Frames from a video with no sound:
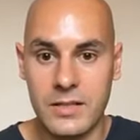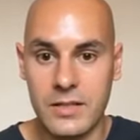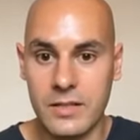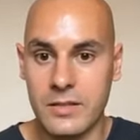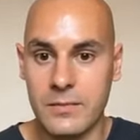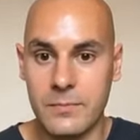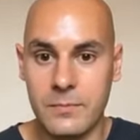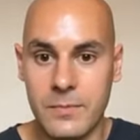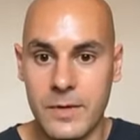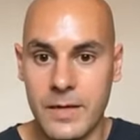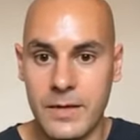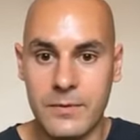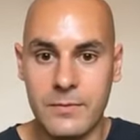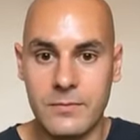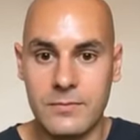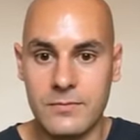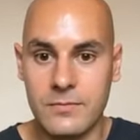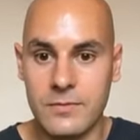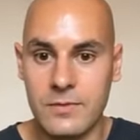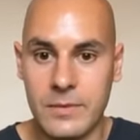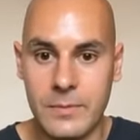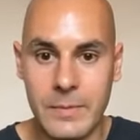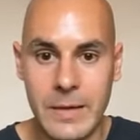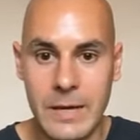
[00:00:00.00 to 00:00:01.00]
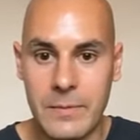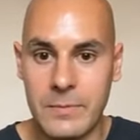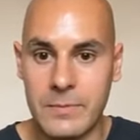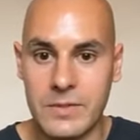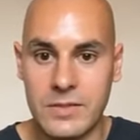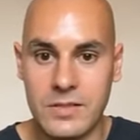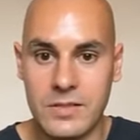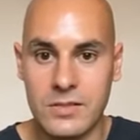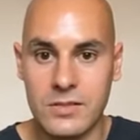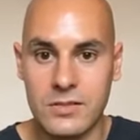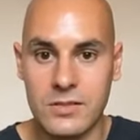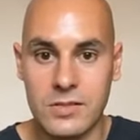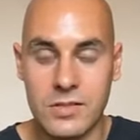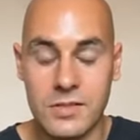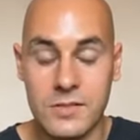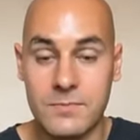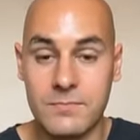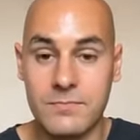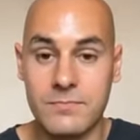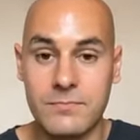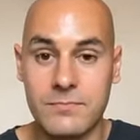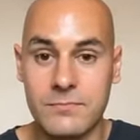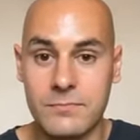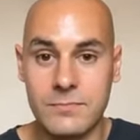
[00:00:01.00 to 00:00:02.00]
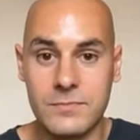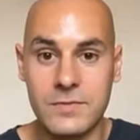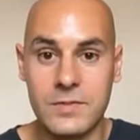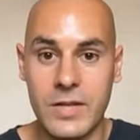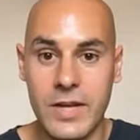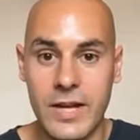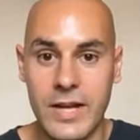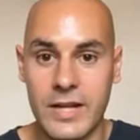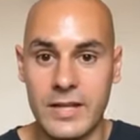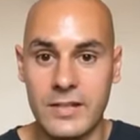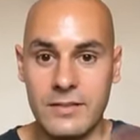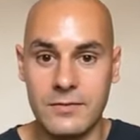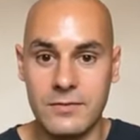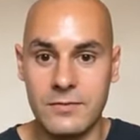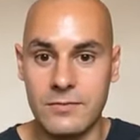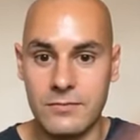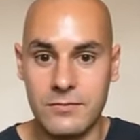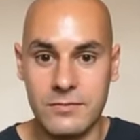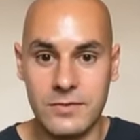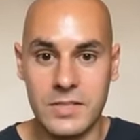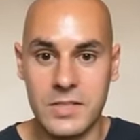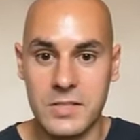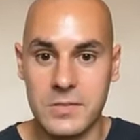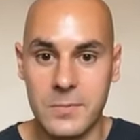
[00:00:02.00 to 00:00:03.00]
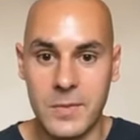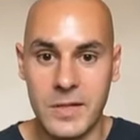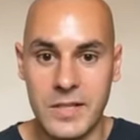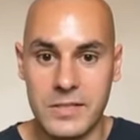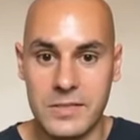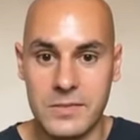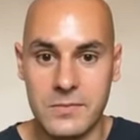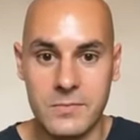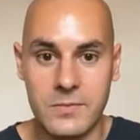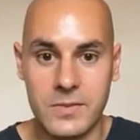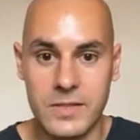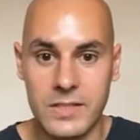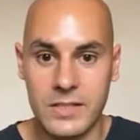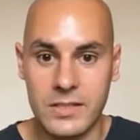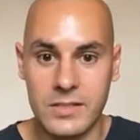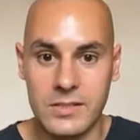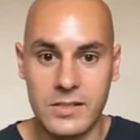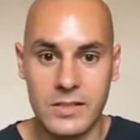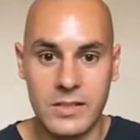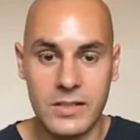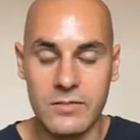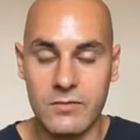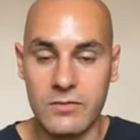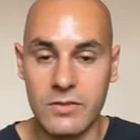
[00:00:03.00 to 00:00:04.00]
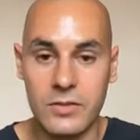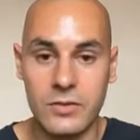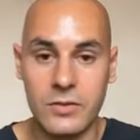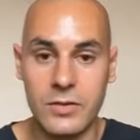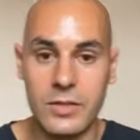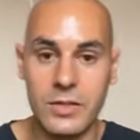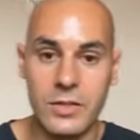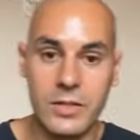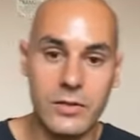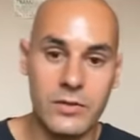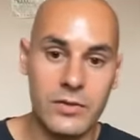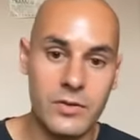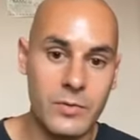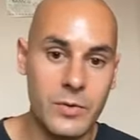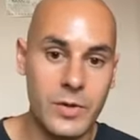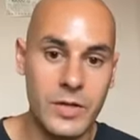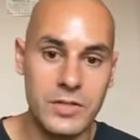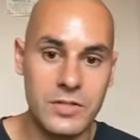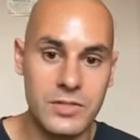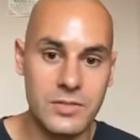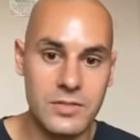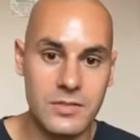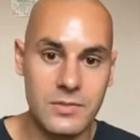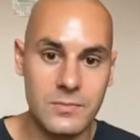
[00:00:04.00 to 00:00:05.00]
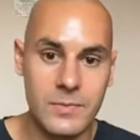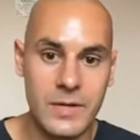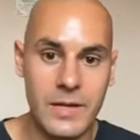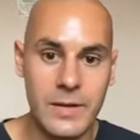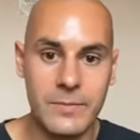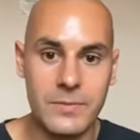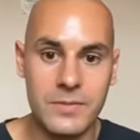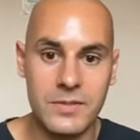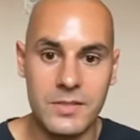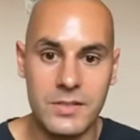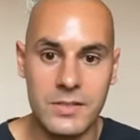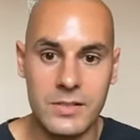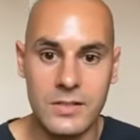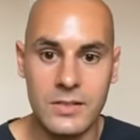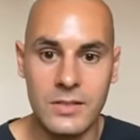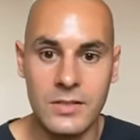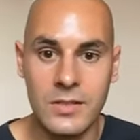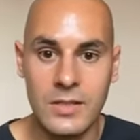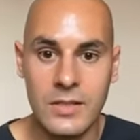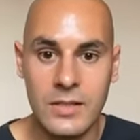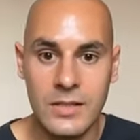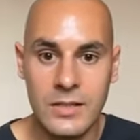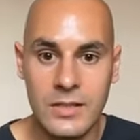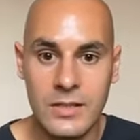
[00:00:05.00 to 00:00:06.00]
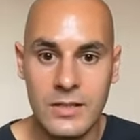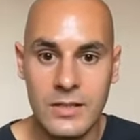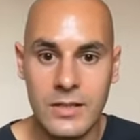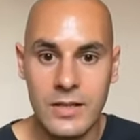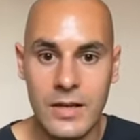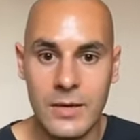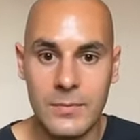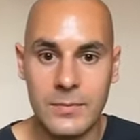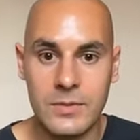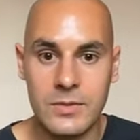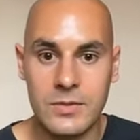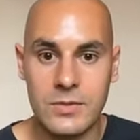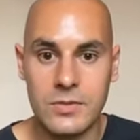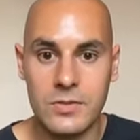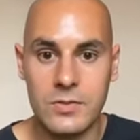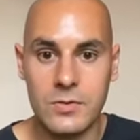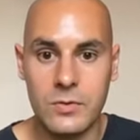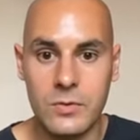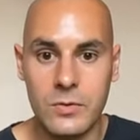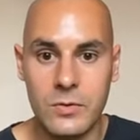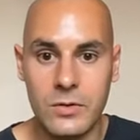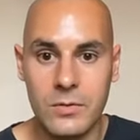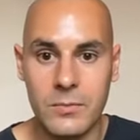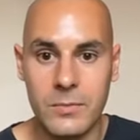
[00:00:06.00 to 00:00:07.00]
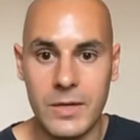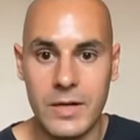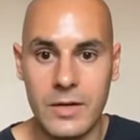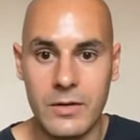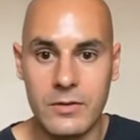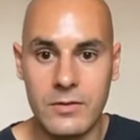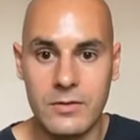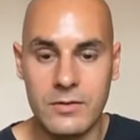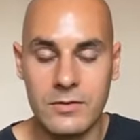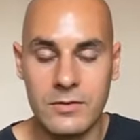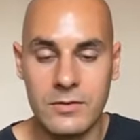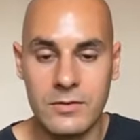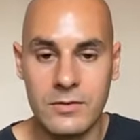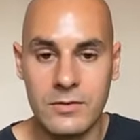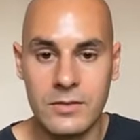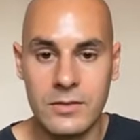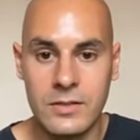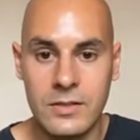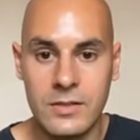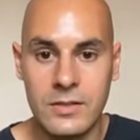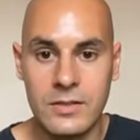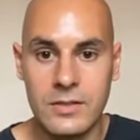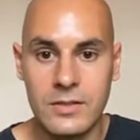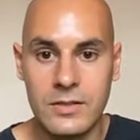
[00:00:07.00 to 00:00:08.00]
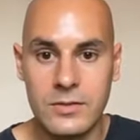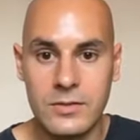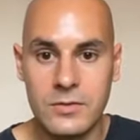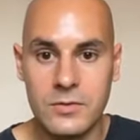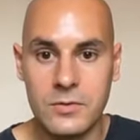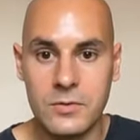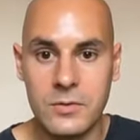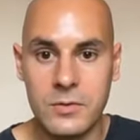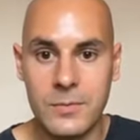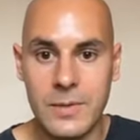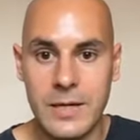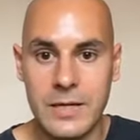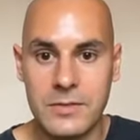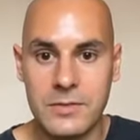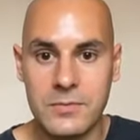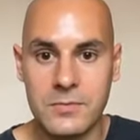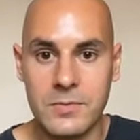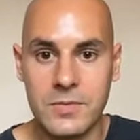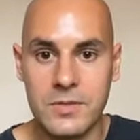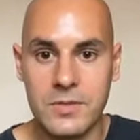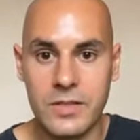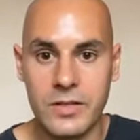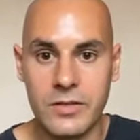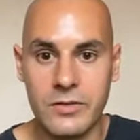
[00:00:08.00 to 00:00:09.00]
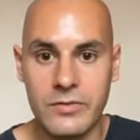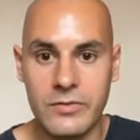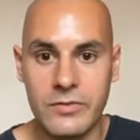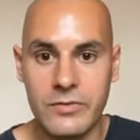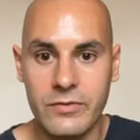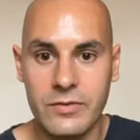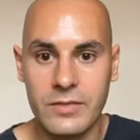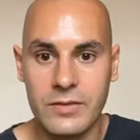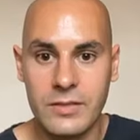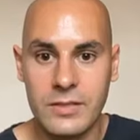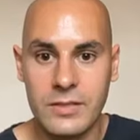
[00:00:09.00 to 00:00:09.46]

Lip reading: Like, I'm happy to just chat, explain some things. Like, if you got any other questions, I'm happy to talk about some stuff.